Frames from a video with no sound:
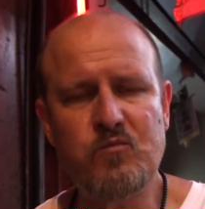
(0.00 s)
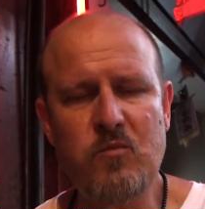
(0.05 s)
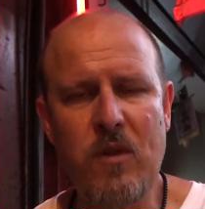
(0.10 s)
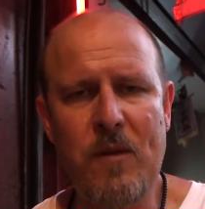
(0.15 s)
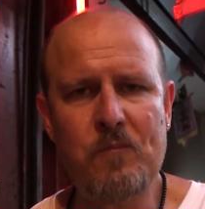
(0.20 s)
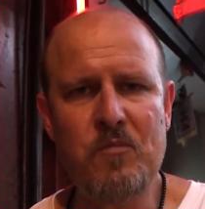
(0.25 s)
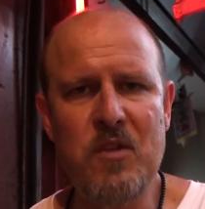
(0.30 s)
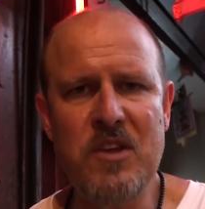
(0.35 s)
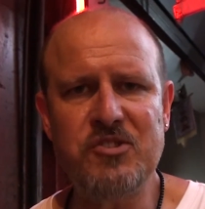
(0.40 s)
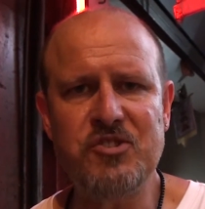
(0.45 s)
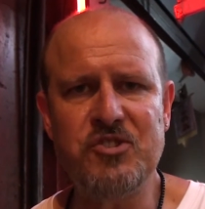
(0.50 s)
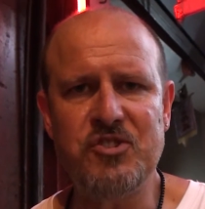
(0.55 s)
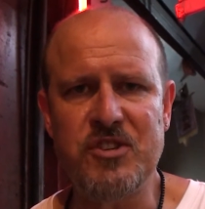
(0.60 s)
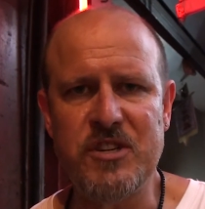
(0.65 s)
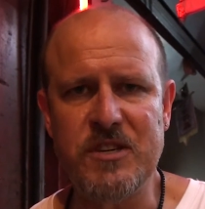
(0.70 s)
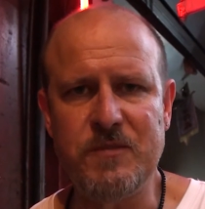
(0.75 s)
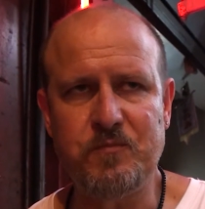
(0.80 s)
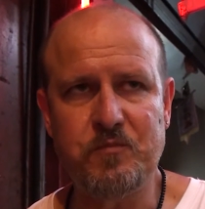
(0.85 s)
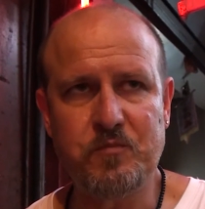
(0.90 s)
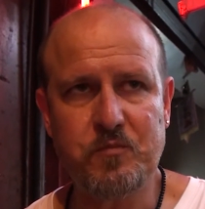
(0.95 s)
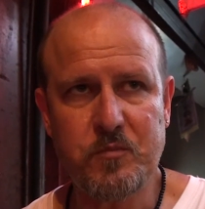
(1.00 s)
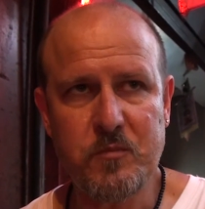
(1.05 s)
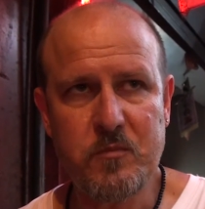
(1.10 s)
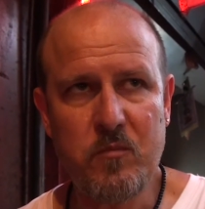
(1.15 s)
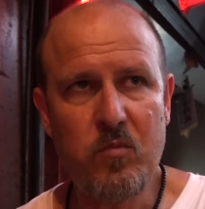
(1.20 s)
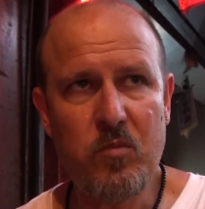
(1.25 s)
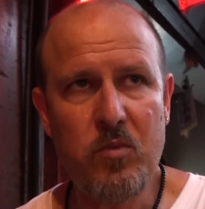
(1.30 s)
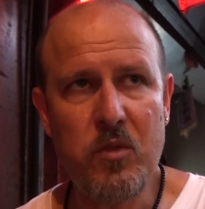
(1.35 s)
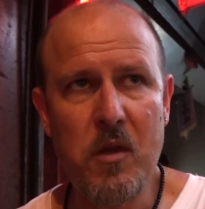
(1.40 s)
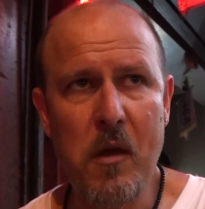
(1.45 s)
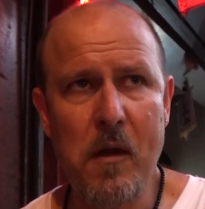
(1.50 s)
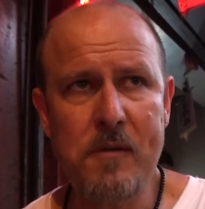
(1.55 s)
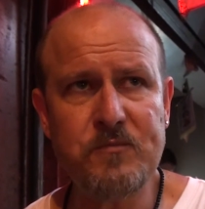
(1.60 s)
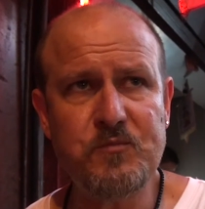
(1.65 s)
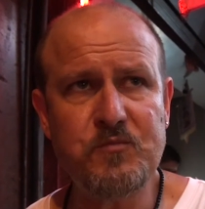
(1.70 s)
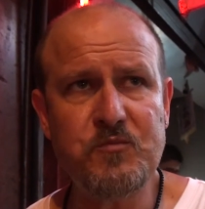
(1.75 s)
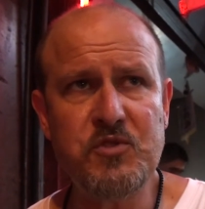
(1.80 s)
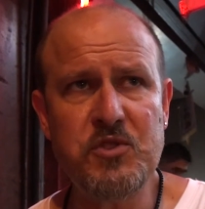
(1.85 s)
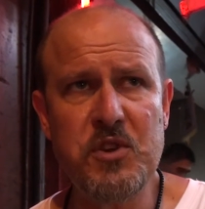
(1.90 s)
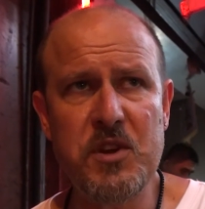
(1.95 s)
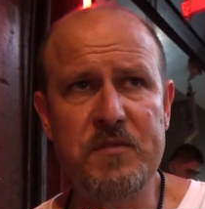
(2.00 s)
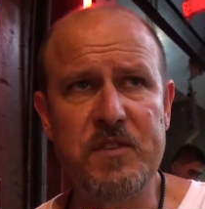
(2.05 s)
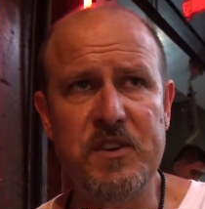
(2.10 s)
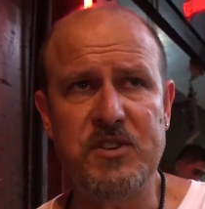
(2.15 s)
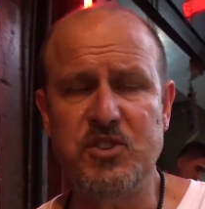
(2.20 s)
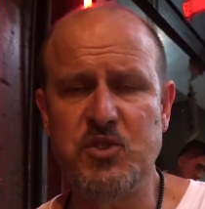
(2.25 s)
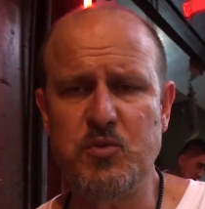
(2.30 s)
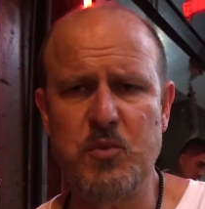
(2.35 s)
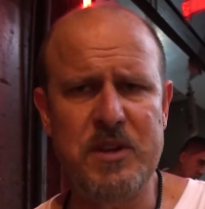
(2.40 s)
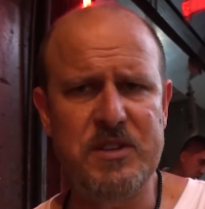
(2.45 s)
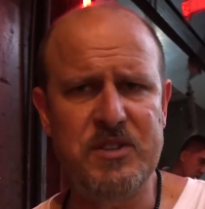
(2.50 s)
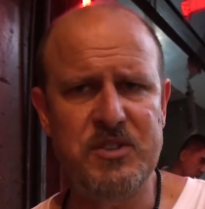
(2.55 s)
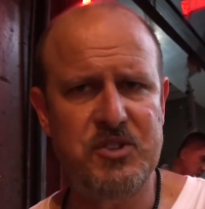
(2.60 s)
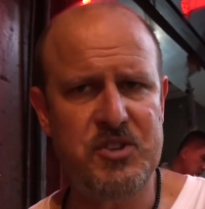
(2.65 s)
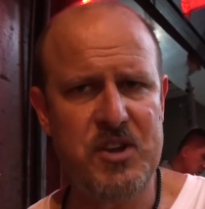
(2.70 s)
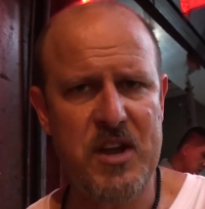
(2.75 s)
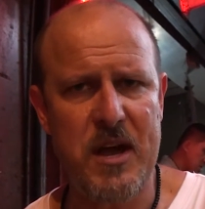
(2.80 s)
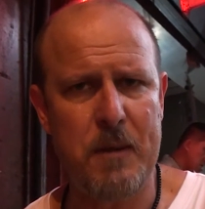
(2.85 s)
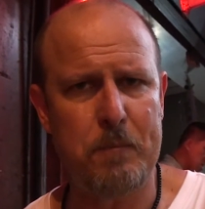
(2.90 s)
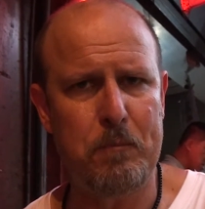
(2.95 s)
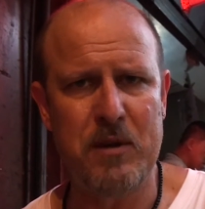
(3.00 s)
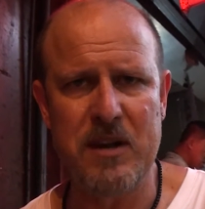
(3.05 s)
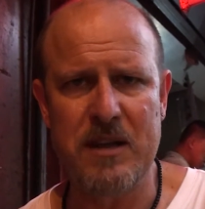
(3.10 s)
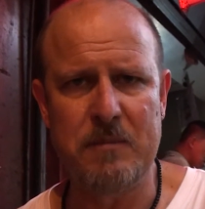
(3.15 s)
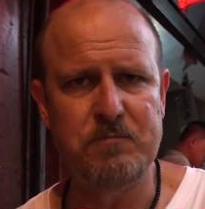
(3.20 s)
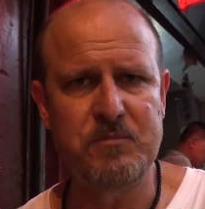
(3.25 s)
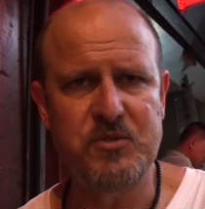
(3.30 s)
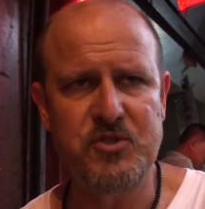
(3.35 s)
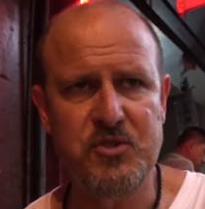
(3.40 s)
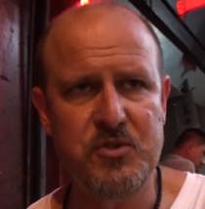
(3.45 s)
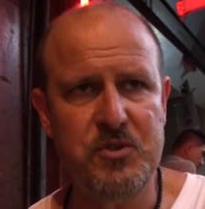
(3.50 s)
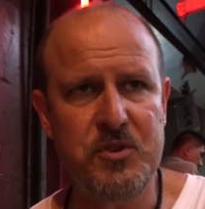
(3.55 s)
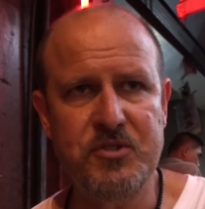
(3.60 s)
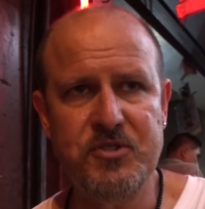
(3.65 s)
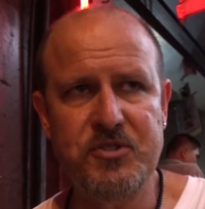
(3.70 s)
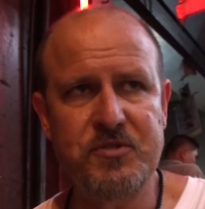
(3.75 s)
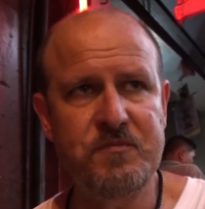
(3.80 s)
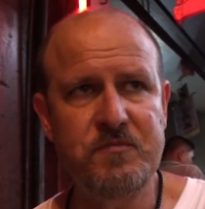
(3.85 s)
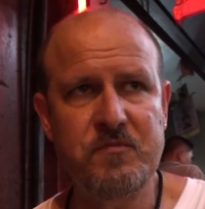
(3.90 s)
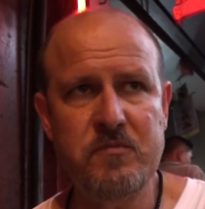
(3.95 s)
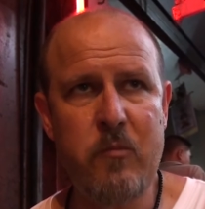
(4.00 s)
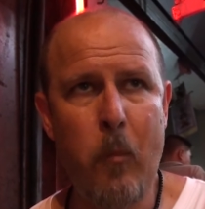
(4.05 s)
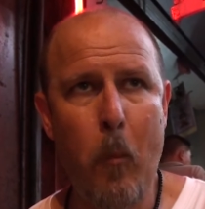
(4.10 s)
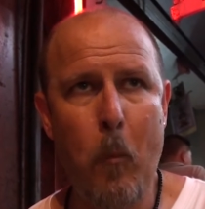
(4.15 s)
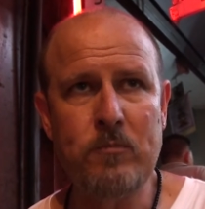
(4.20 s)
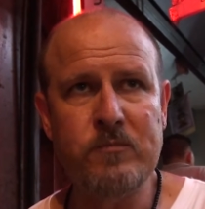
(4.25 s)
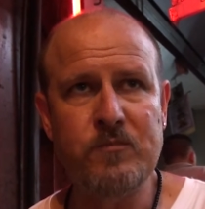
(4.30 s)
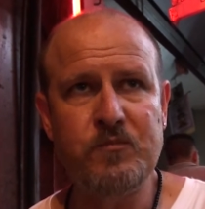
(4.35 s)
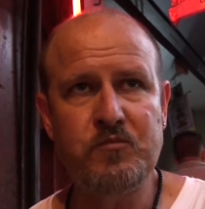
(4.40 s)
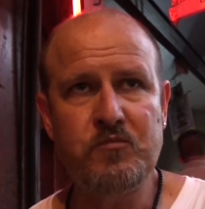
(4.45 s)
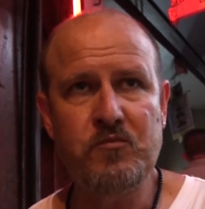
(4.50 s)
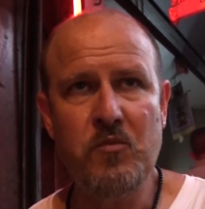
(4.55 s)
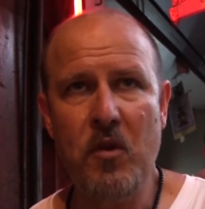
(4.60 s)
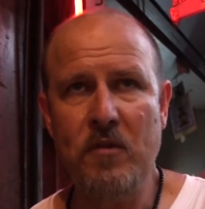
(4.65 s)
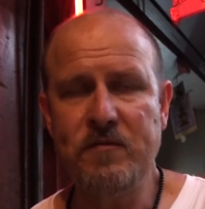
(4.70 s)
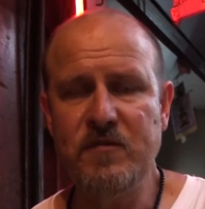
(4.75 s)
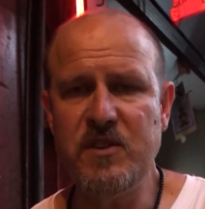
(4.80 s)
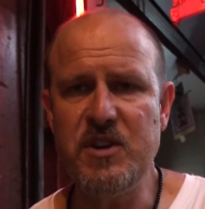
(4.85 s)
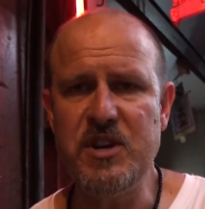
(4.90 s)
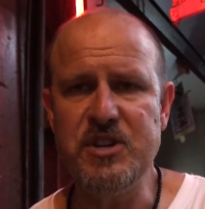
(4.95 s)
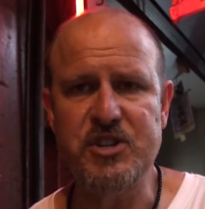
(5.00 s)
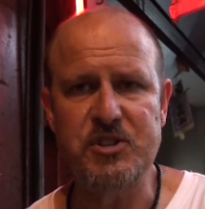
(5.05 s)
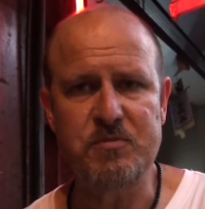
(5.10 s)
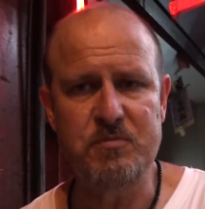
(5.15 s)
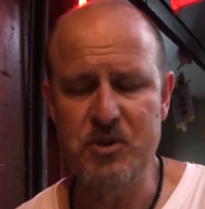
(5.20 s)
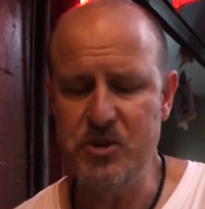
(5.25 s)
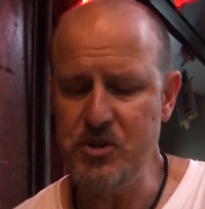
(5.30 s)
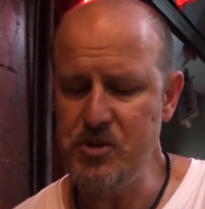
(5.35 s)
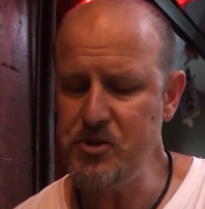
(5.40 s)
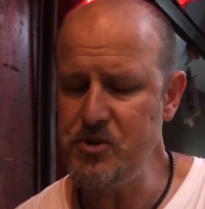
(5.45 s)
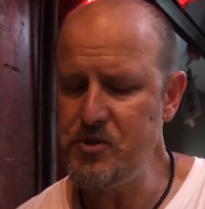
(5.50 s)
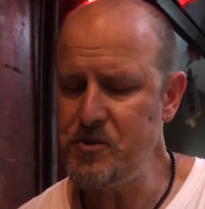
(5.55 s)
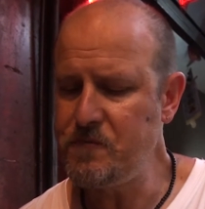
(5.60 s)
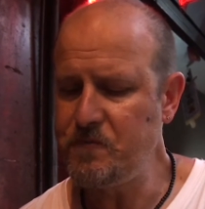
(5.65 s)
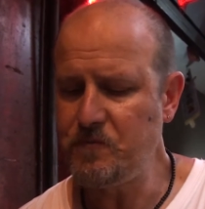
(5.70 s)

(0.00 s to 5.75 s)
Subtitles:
And that's just a sort of a sweet and sour plum sauce. Very smooth.